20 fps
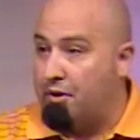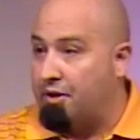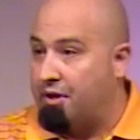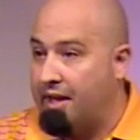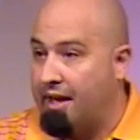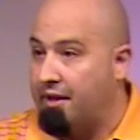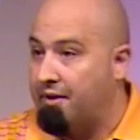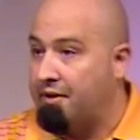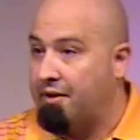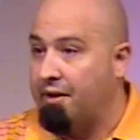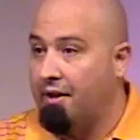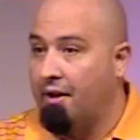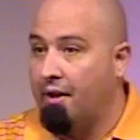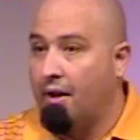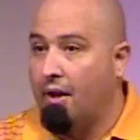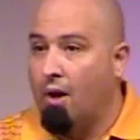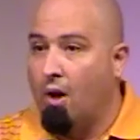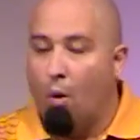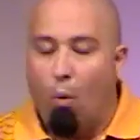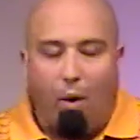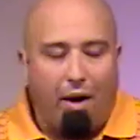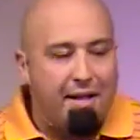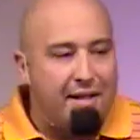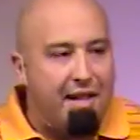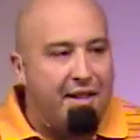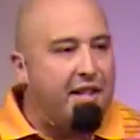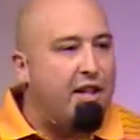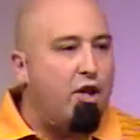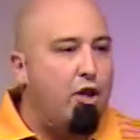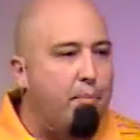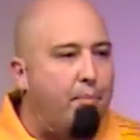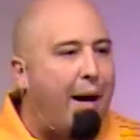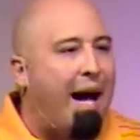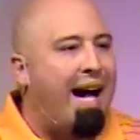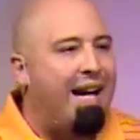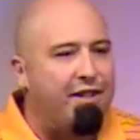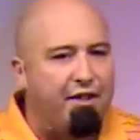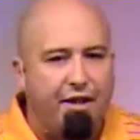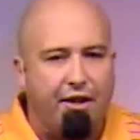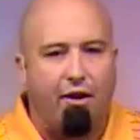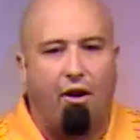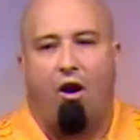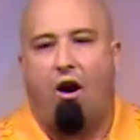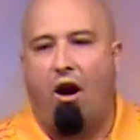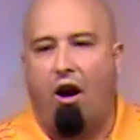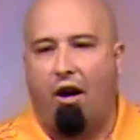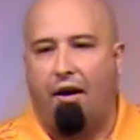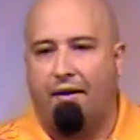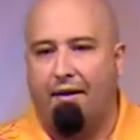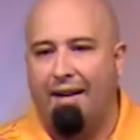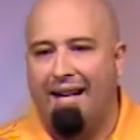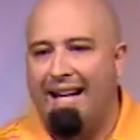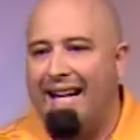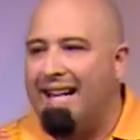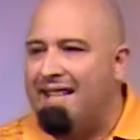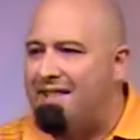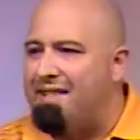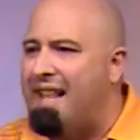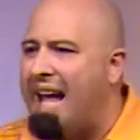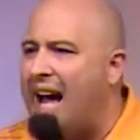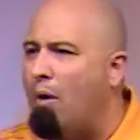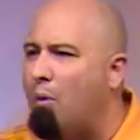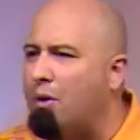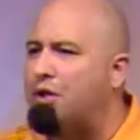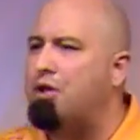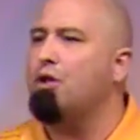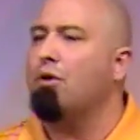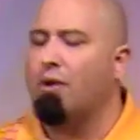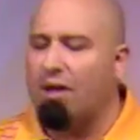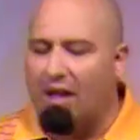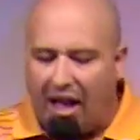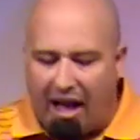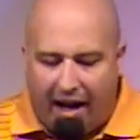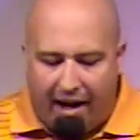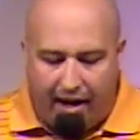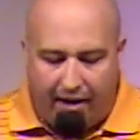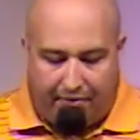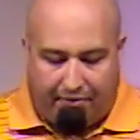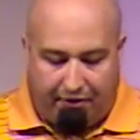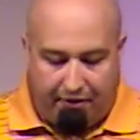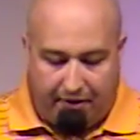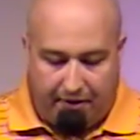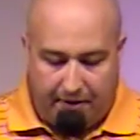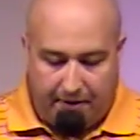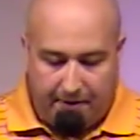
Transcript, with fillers: says. What is it that you bind to your heart? Is that what you love